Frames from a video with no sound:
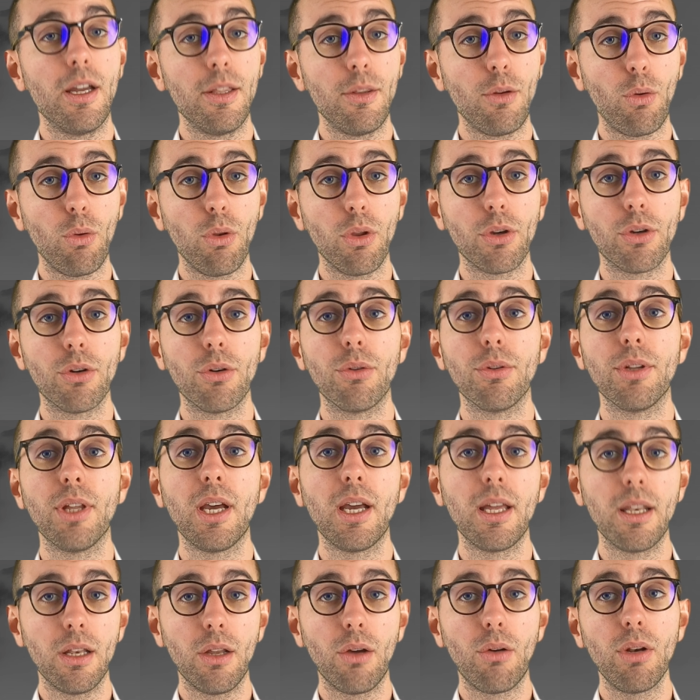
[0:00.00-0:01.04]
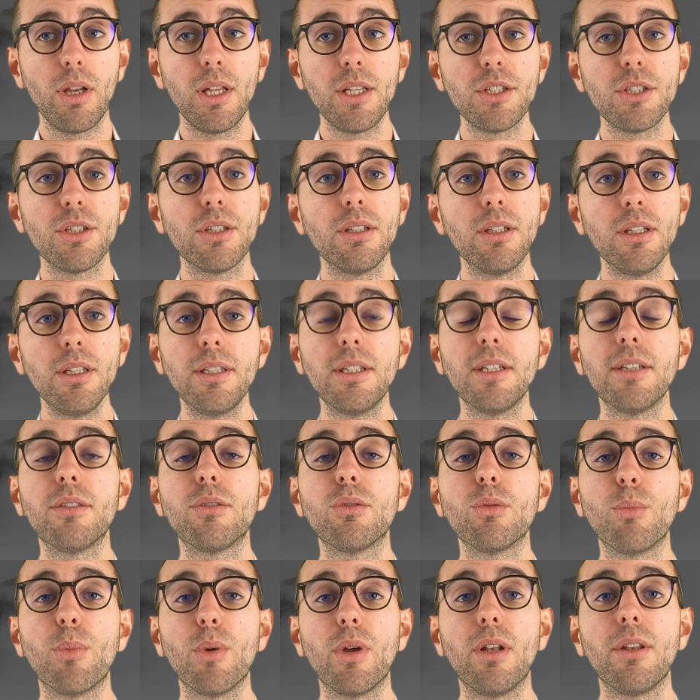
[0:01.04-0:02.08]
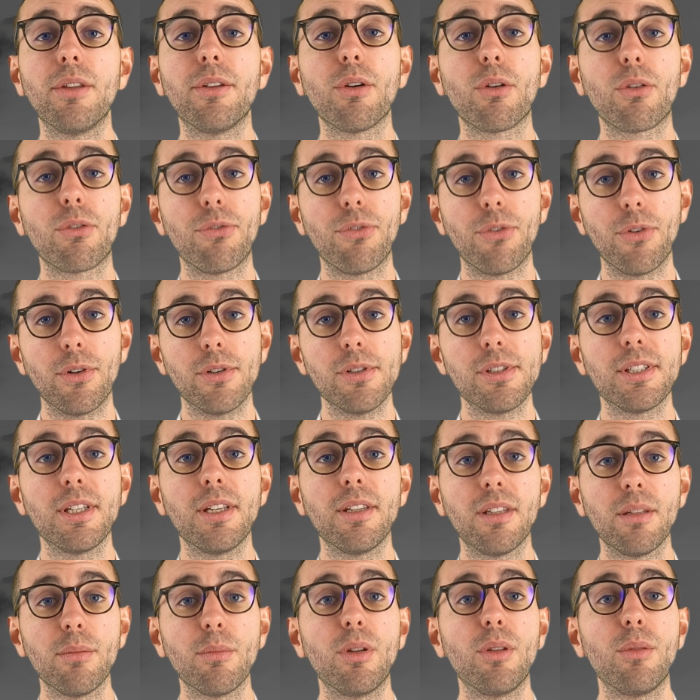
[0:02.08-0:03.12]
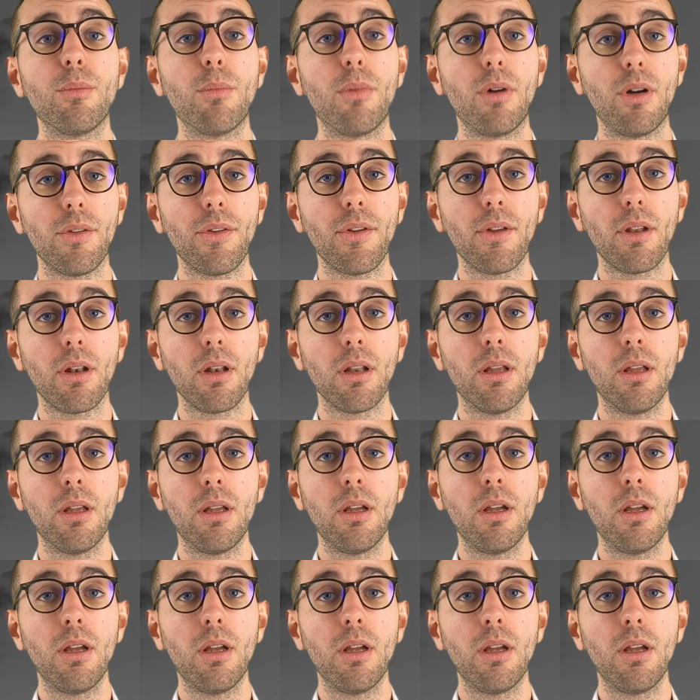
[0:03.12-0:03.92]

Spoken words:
and all the code and knowledge needed to build your first sentiment model.